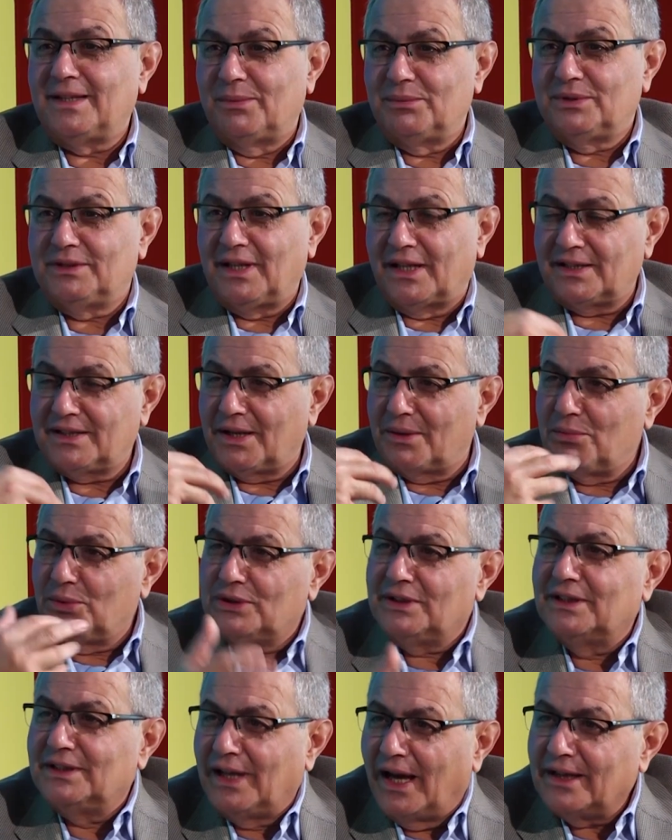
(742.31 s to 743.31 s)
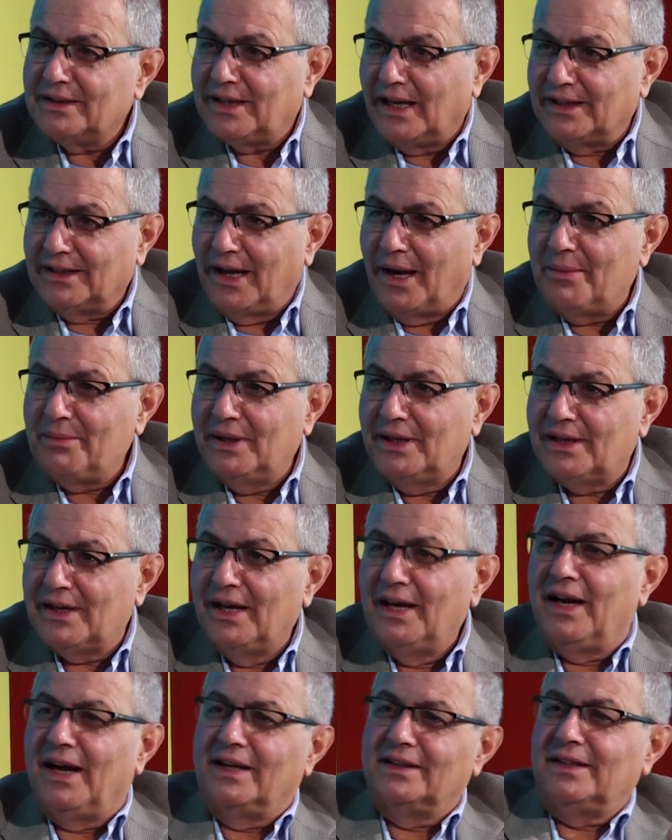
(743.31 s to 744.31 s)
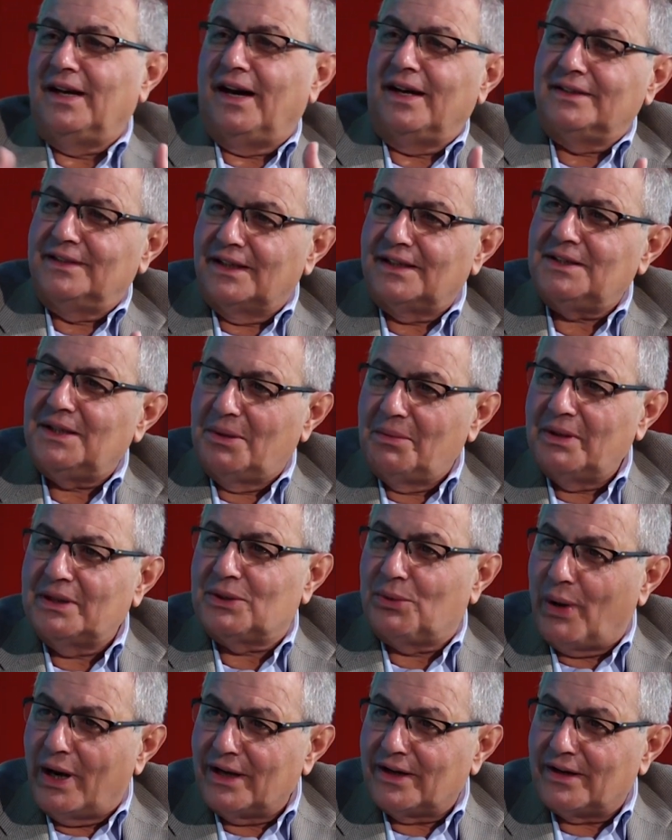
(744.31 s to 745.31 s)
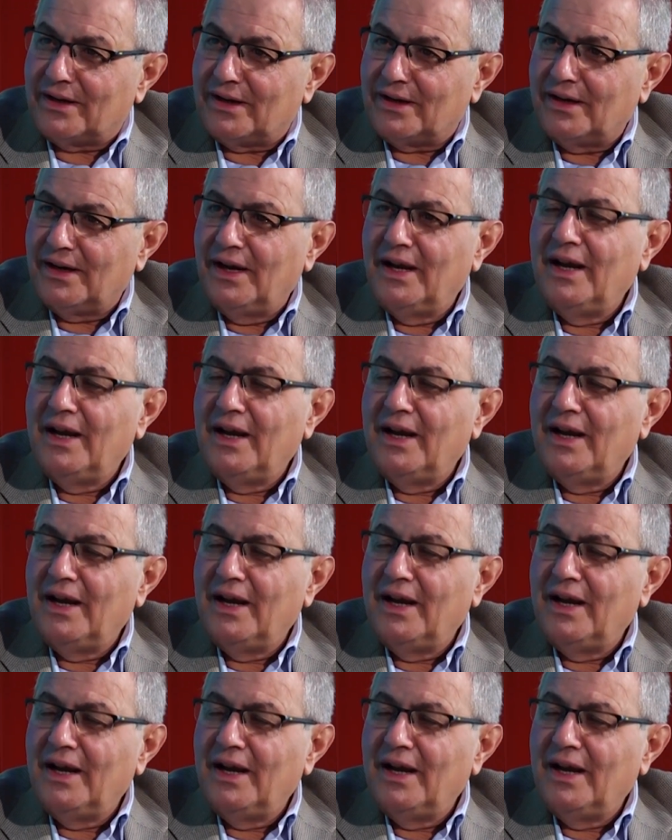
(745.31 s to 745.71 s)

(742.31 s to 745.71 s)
Some stars are more dynamic, and others a little bit quieter.